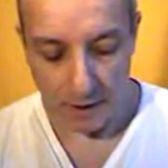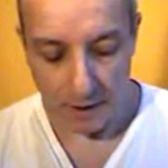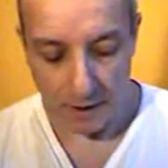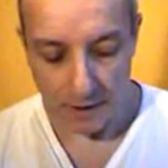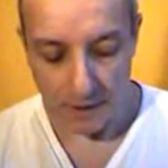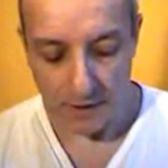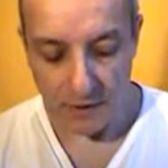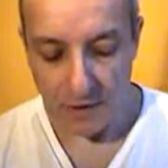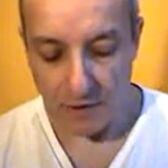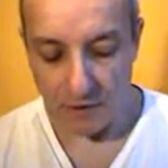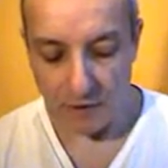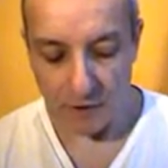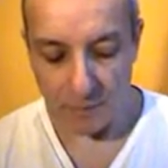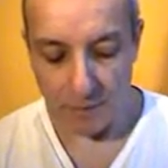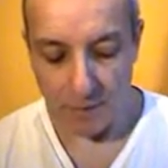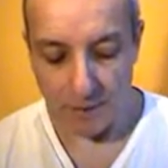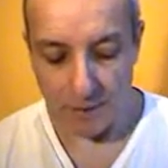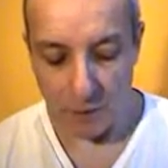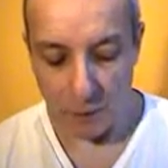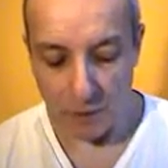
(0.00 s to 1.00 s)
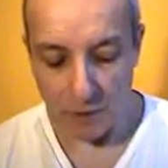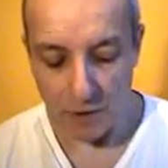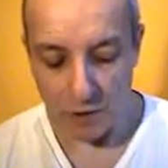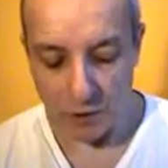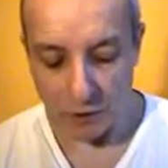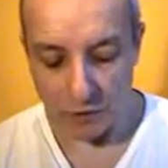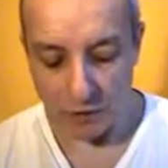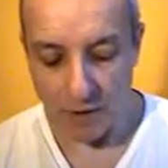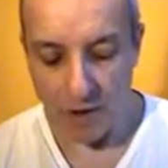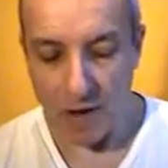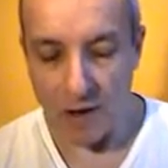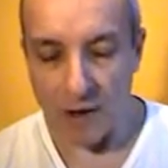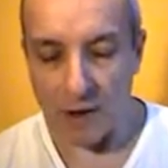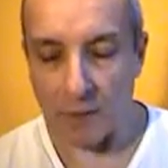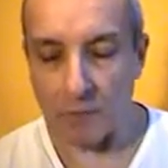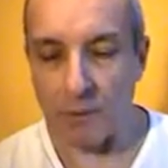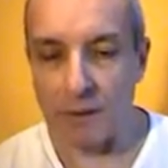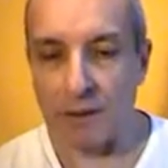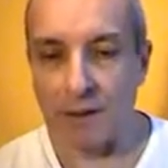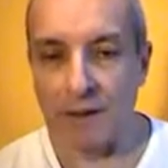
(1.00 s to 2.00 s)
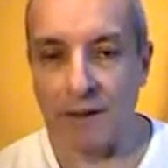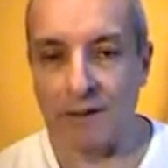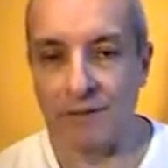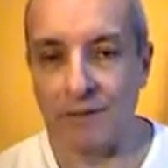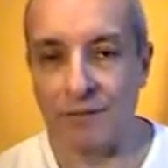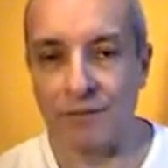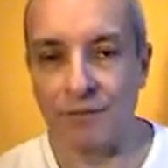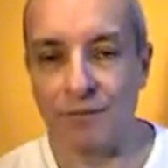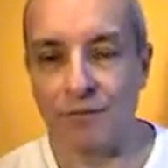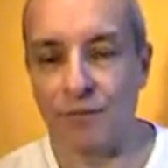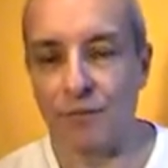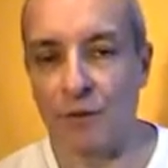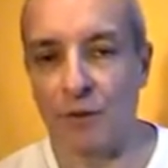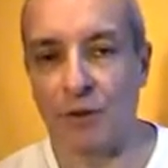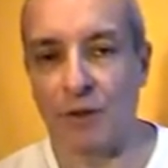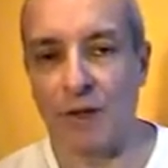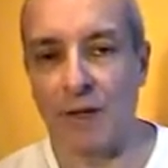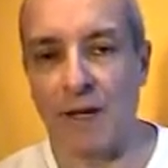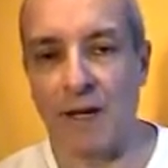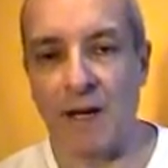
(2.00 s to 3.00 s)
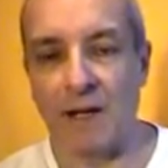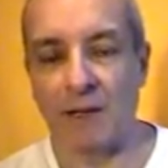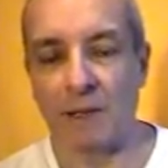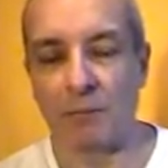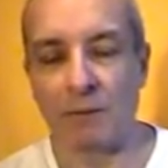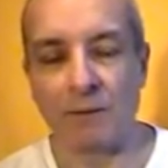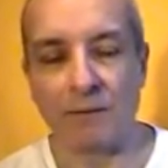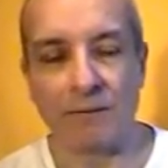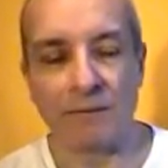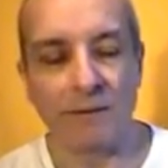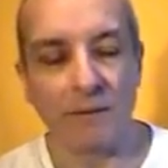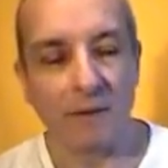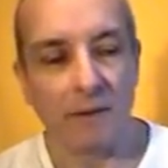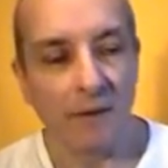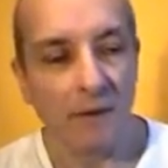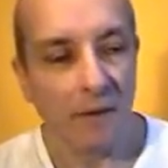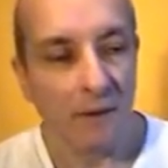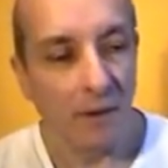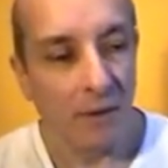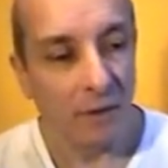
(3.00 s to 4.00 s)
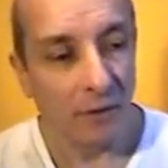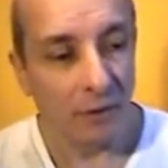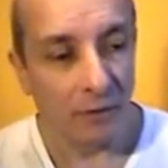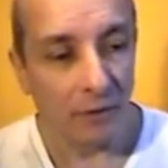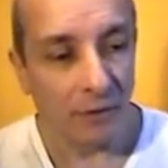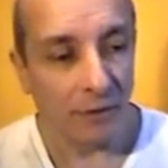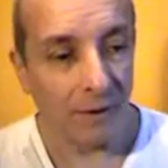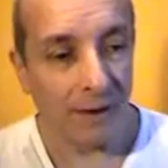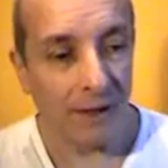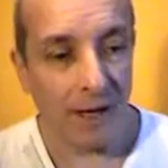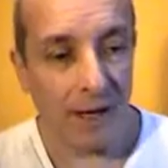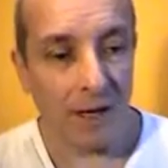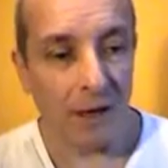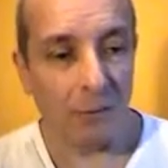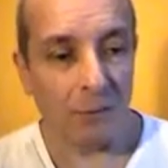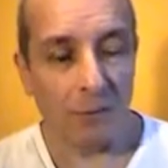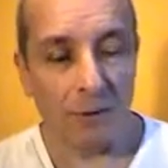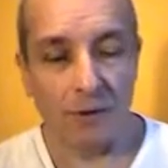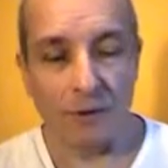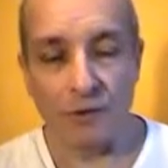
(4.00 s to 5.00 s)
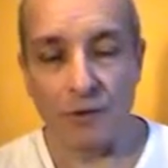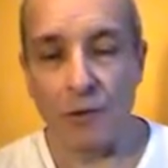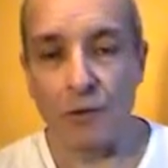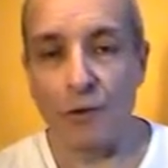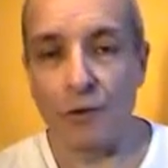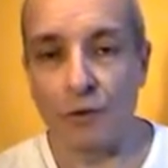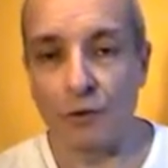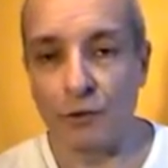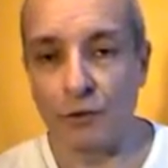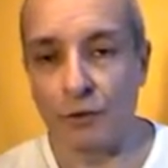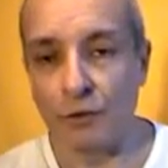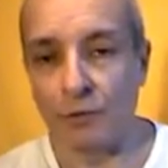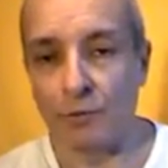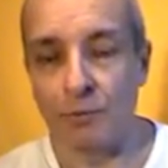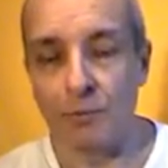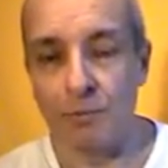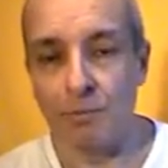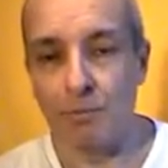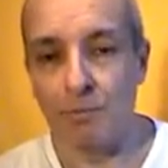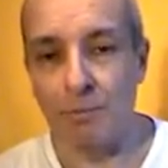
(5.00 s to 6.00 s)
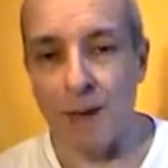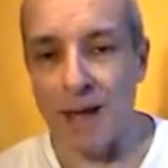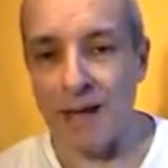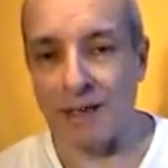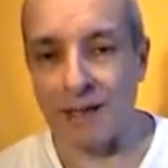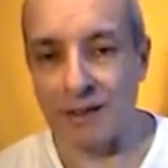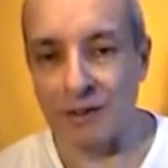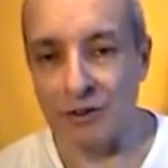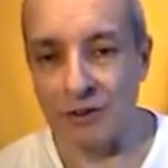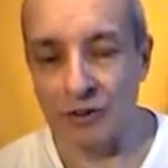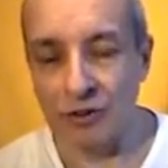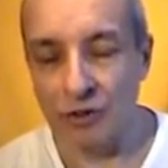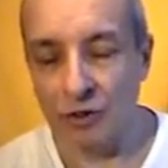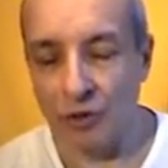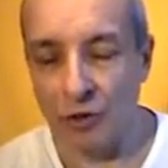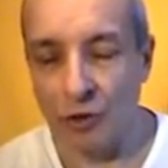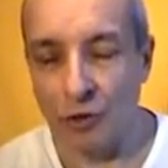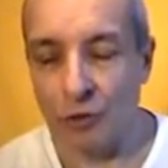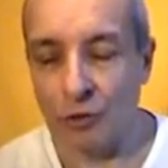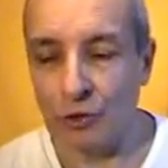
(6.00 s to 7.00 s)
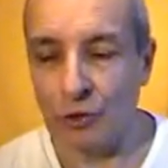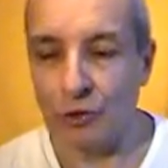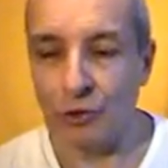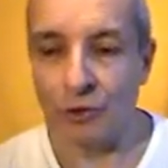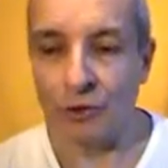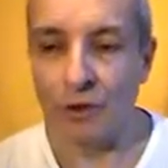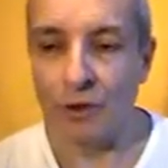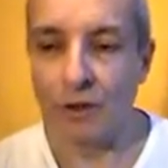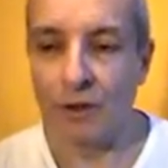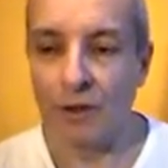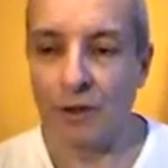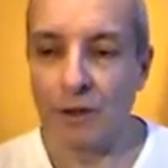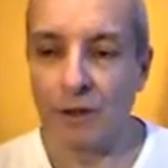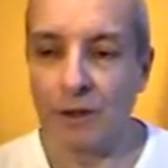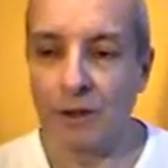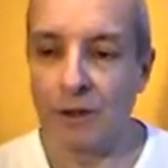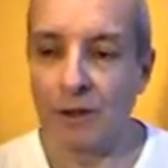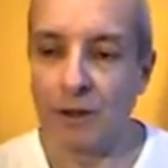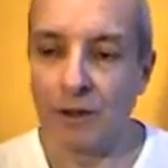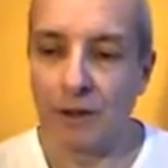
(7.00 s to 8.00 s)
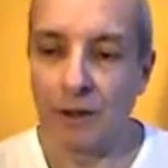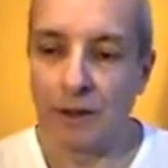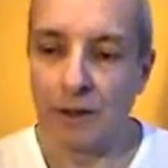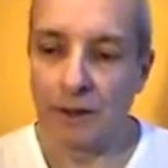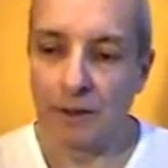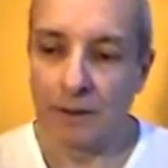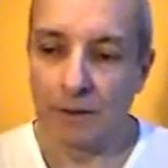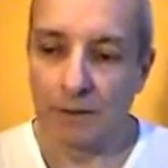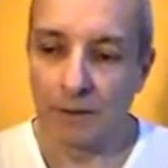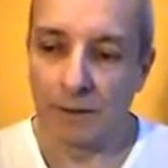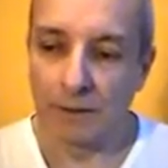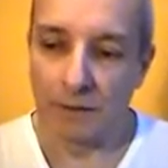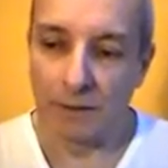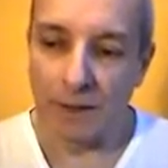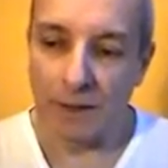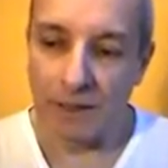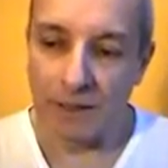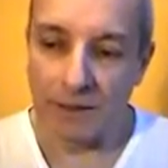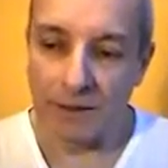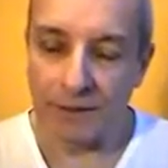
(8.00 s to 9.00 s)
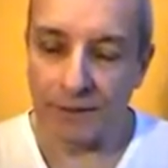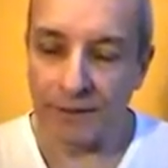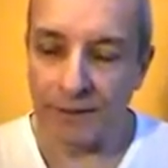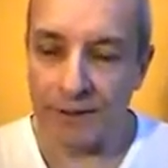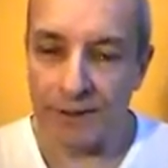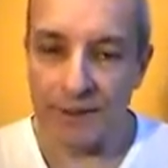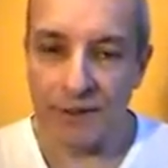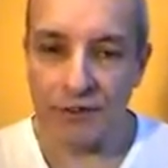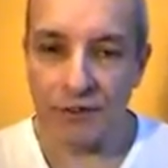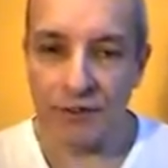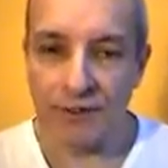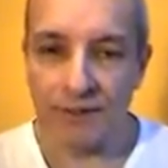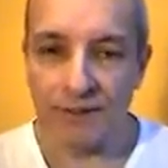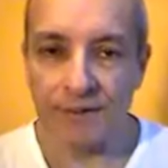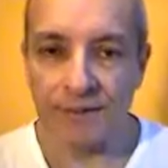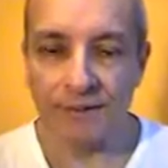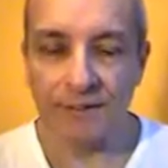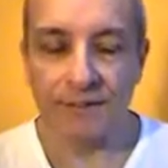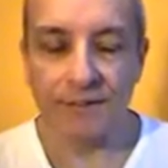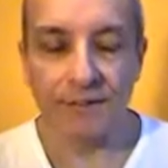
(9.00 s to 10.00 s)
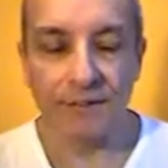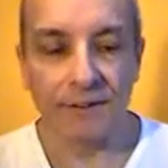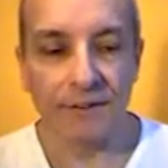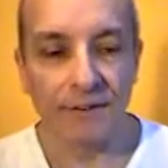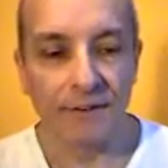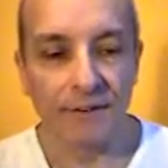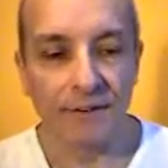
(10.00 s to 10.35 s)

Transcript: It's nourished by the wind of karma and the four elements. So the karma is all your baggage, all your inclinations,